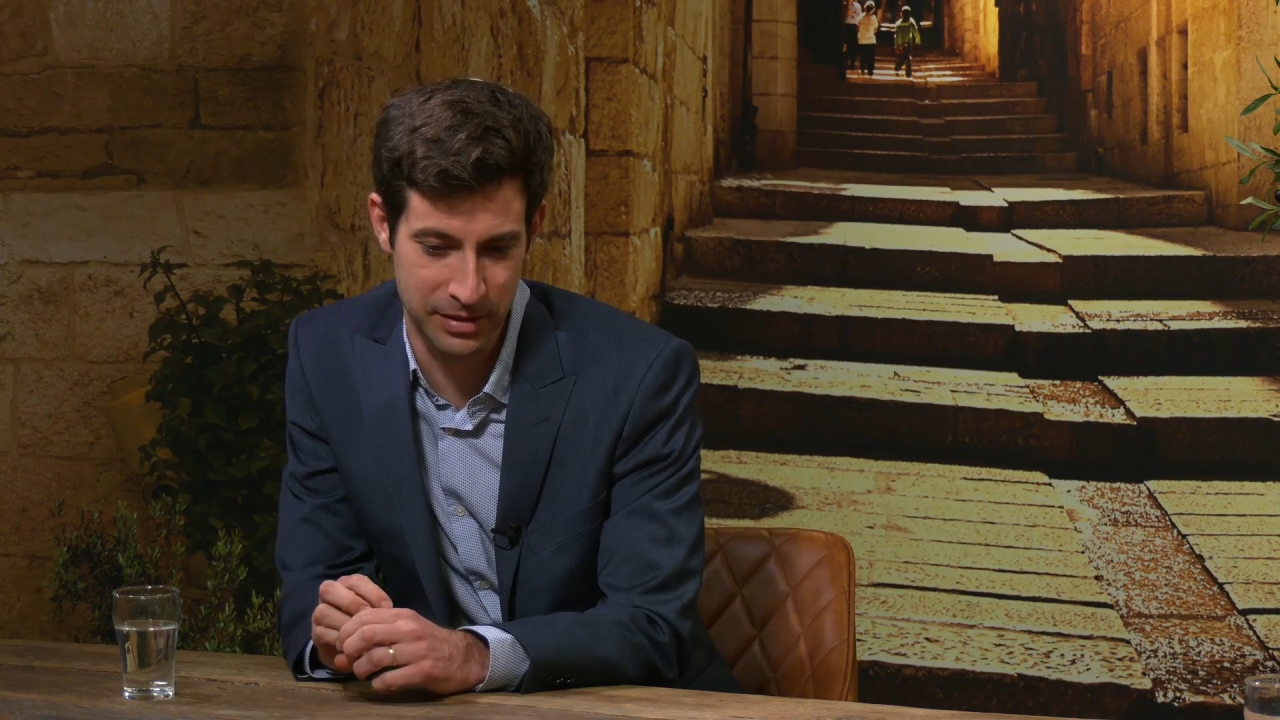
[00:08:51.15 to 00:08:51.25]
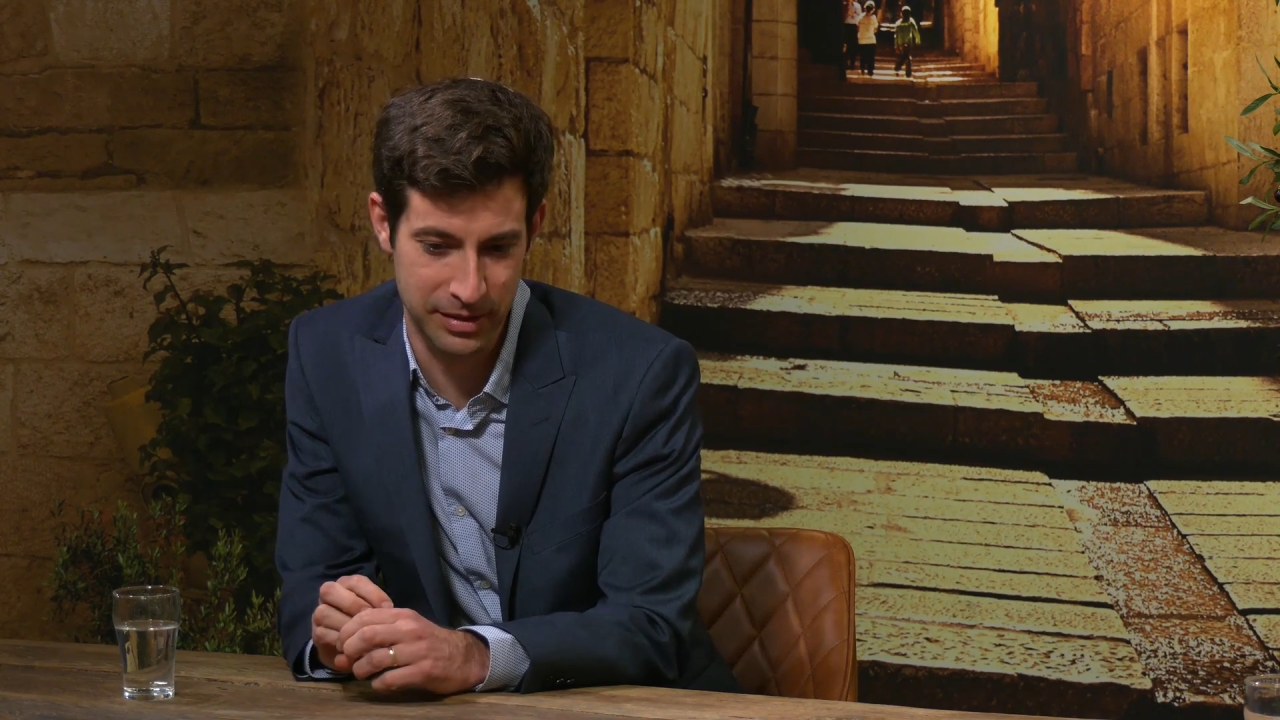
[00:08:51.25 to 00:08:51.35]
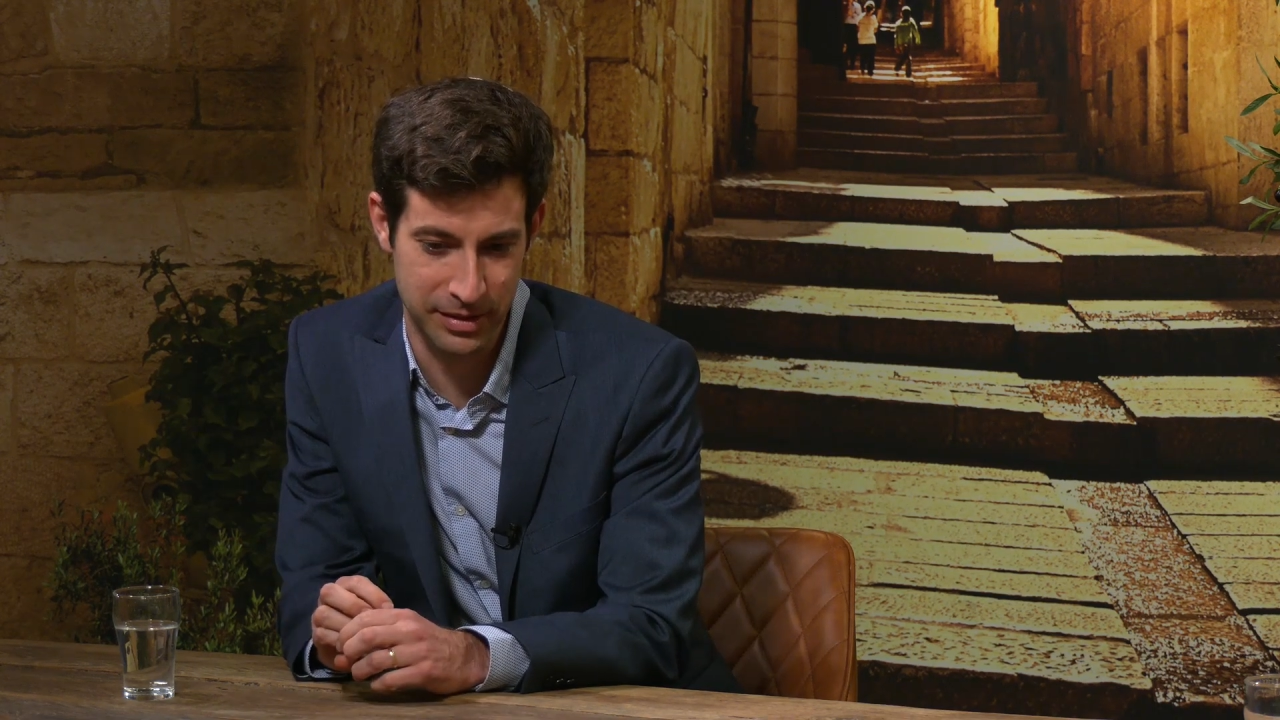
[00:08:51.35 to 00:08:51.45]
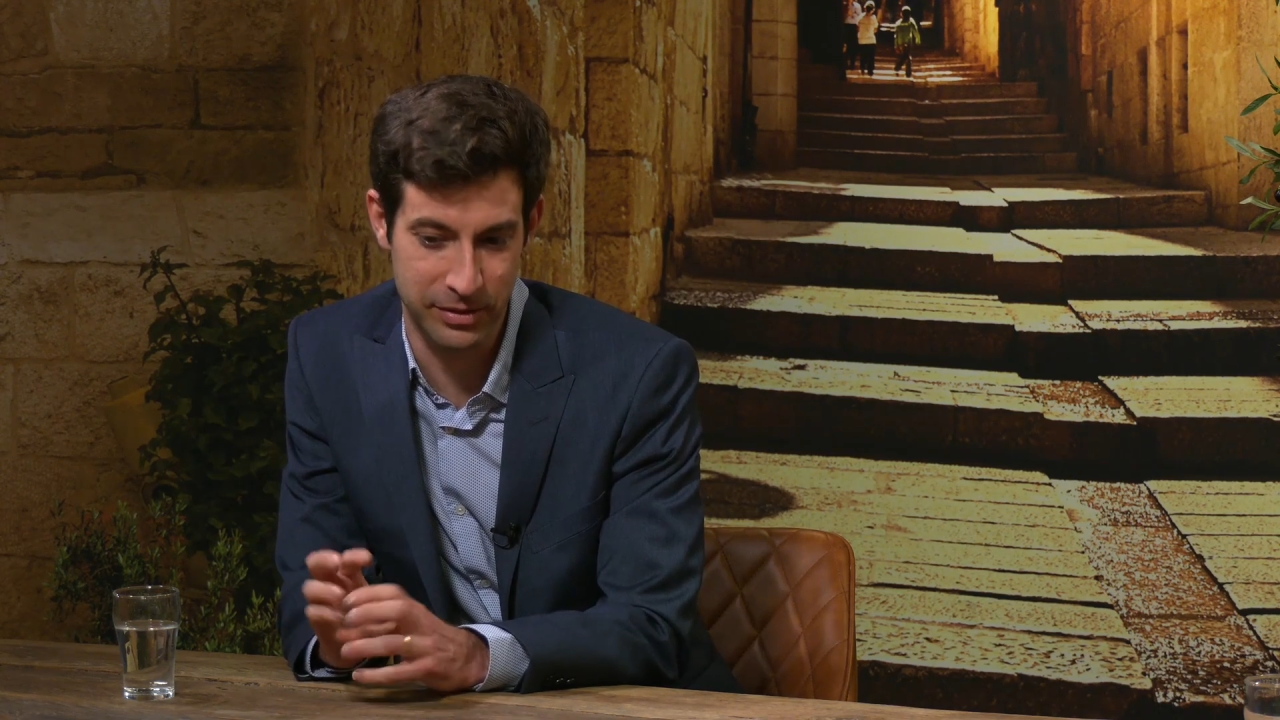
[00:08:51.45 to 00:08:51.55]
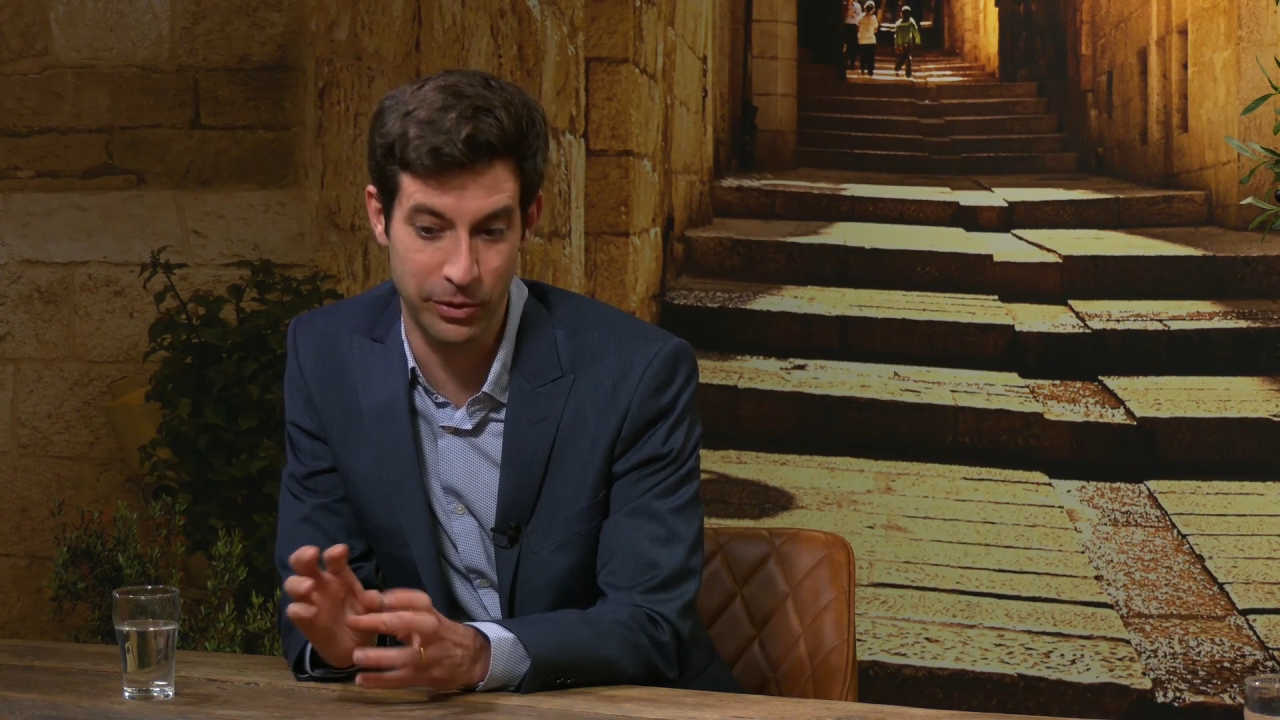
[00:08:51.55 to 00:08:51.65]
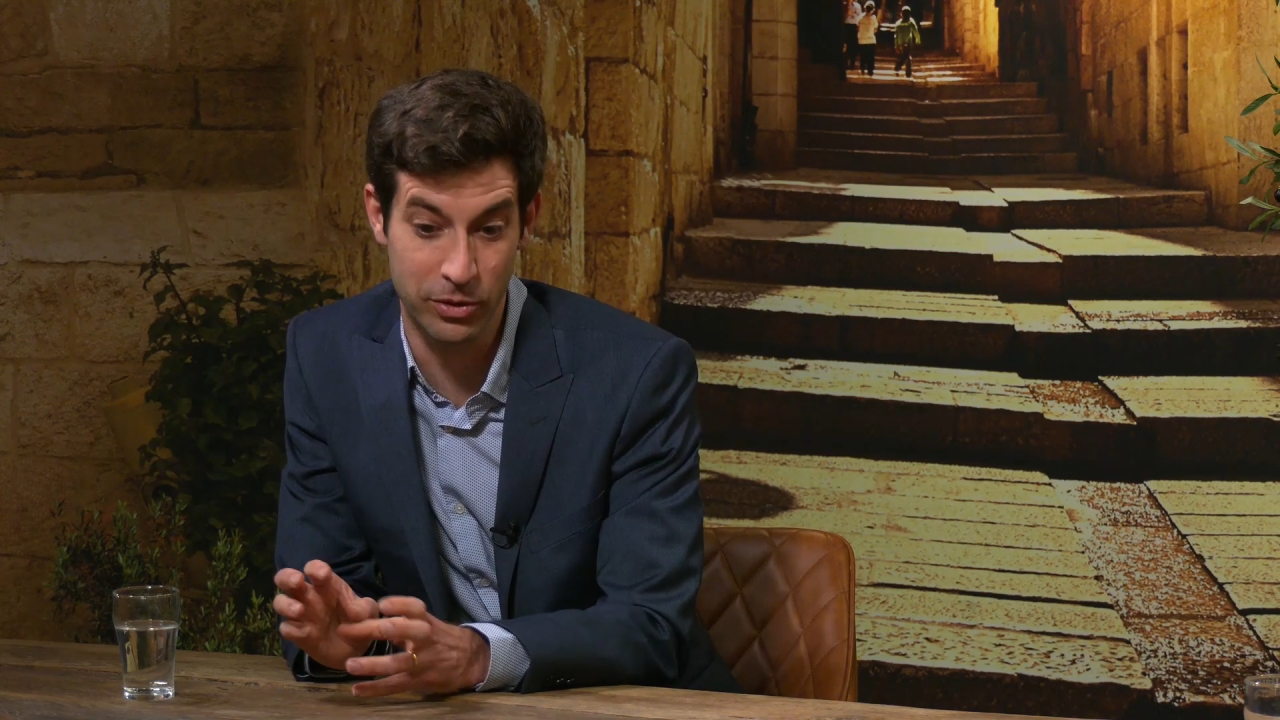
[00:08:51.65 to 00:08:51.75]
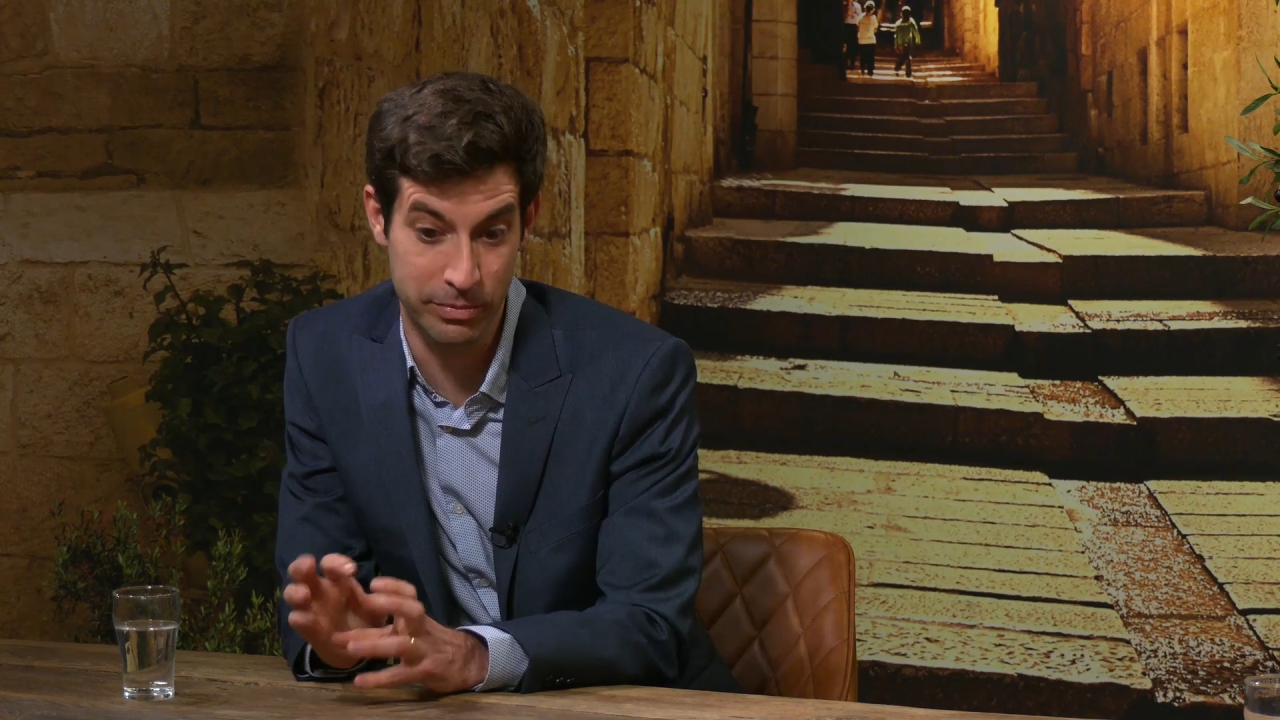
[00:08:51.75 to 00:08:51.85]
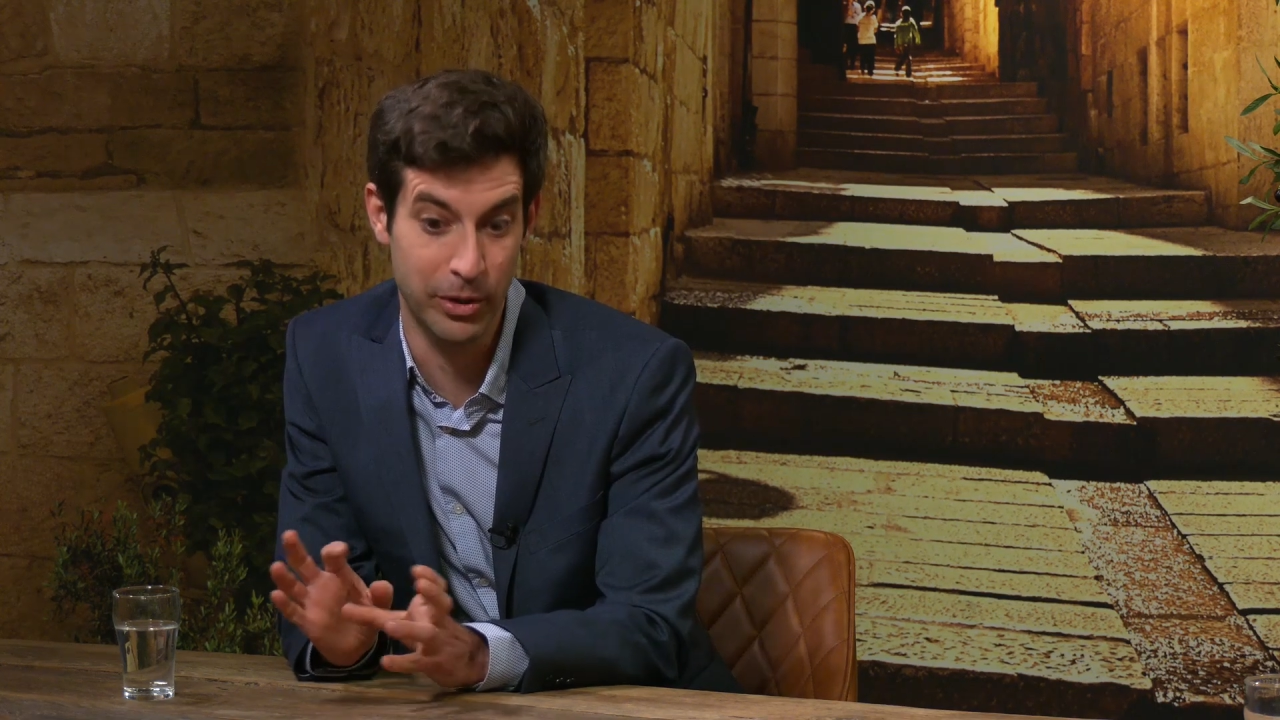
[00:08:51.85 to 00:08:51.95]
song,